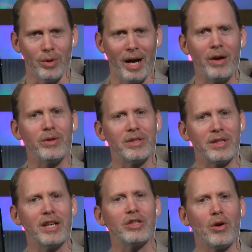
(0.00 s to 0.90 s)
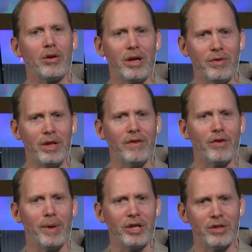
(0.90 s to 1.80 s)
or how does Kickstarter give you the
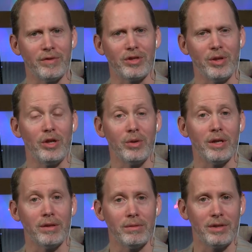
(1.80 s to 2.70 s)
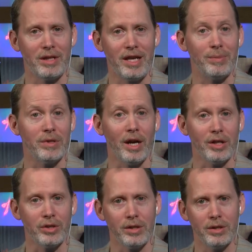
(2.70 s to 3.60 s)
information so that you can keep in touch?